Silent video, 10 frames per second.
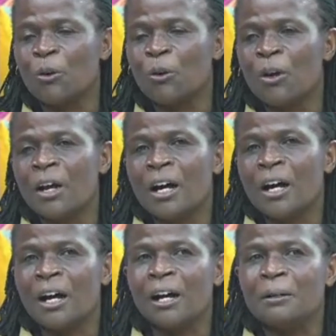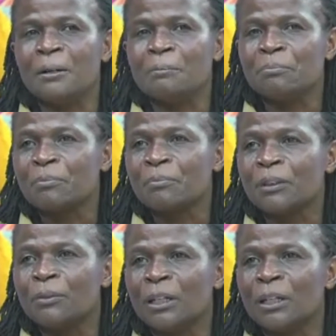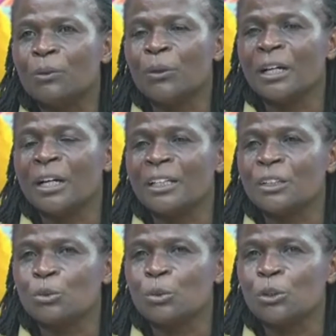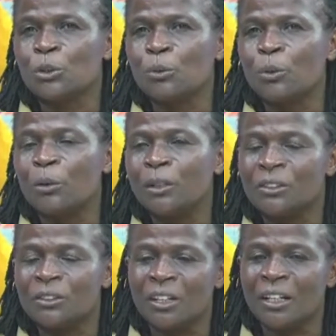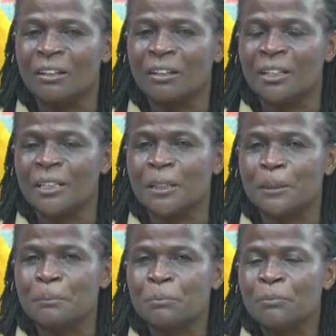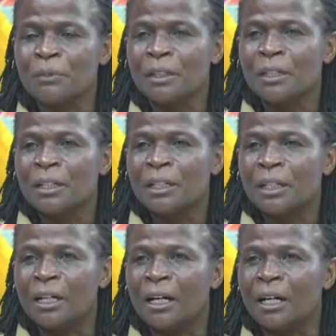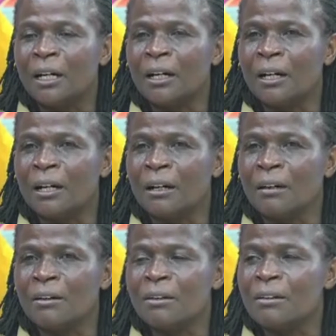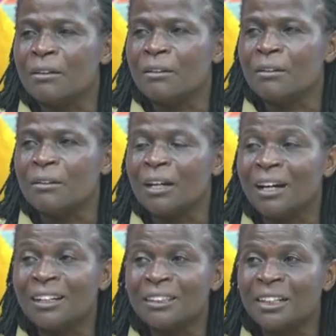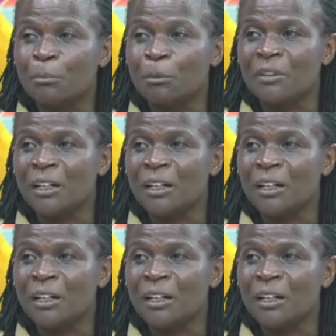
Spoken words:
So we are looking at a situation where we are saying that the landscape